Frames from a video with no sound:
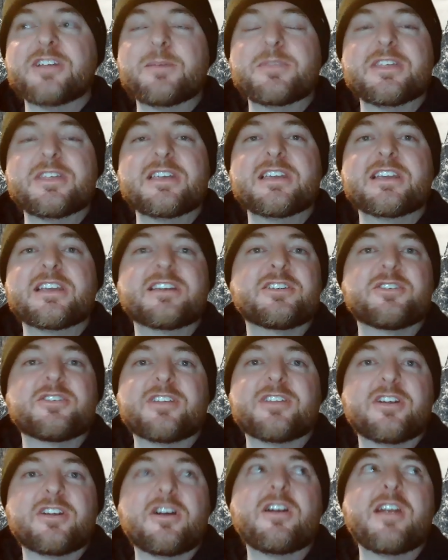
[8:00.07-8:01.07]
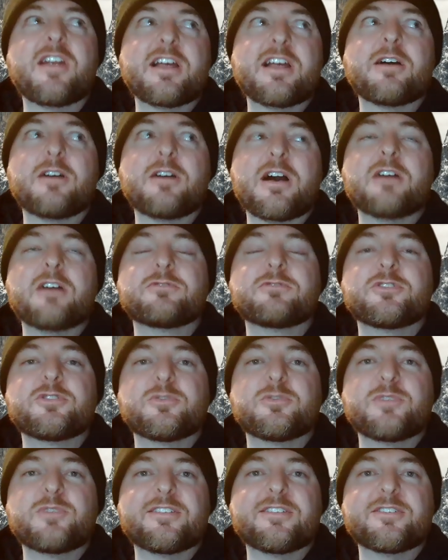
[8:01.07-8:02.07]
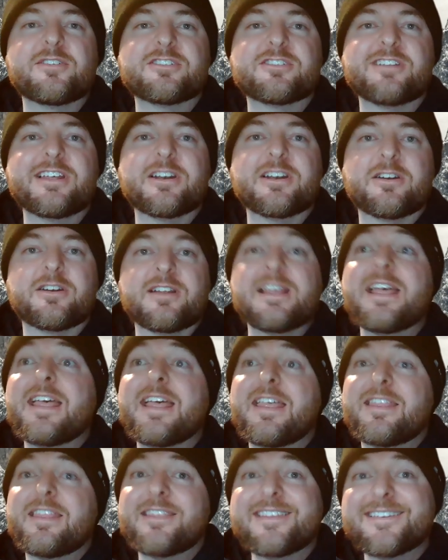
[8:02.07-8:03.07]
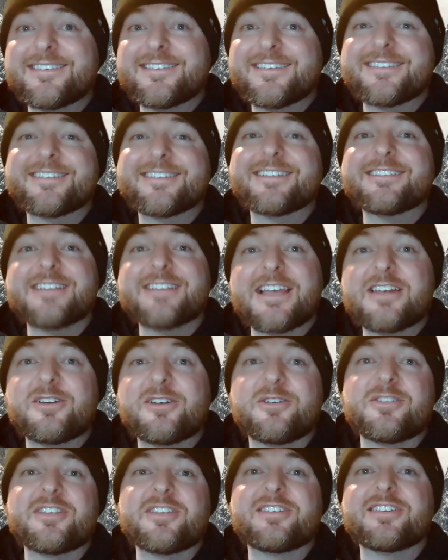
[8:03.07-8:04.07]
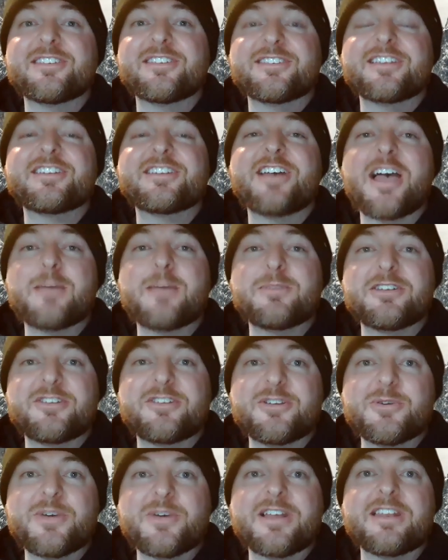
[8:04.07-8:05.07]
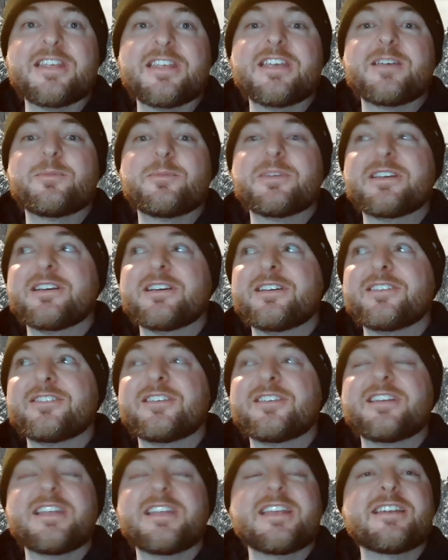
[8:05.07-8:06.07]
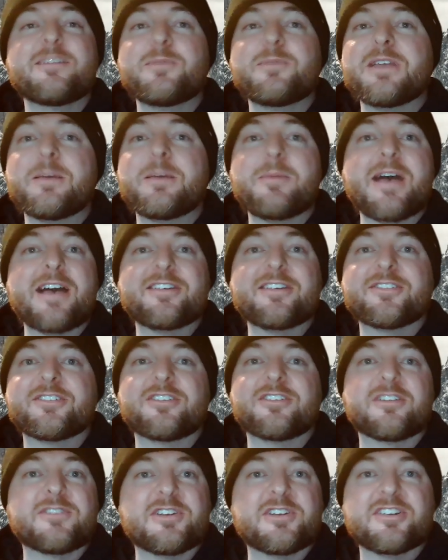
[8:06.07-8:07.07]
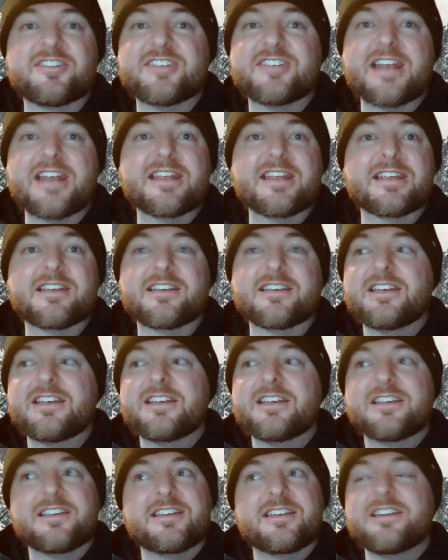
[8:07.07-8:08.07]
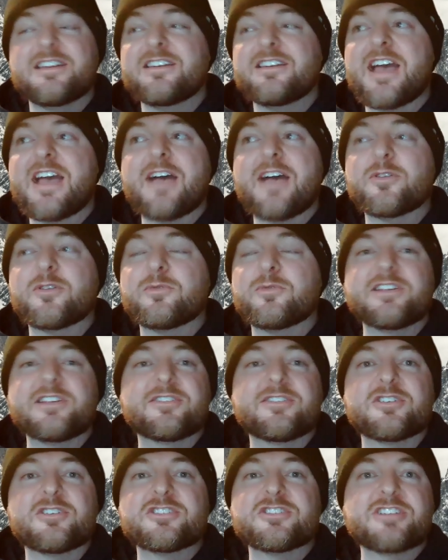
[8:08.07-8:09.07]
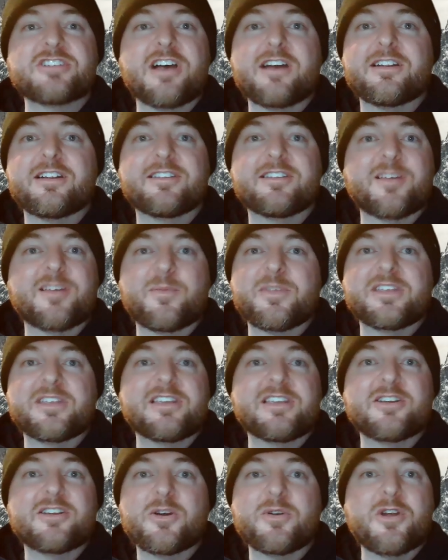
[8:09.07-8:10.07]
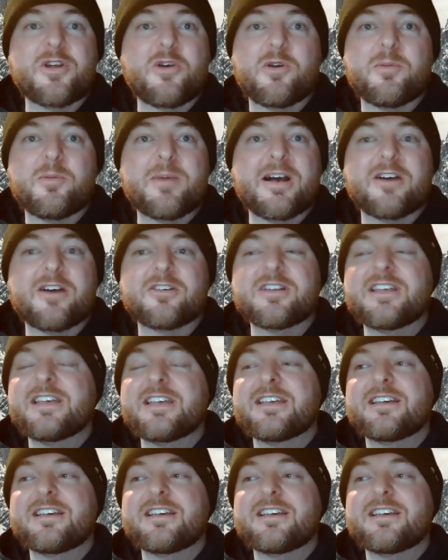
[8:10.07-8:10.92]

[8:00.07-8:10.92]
something and you said, all right, I'll do the research later. This is the time to do it because you need to be a master of your setting. You need to have the research done on something you don't know about.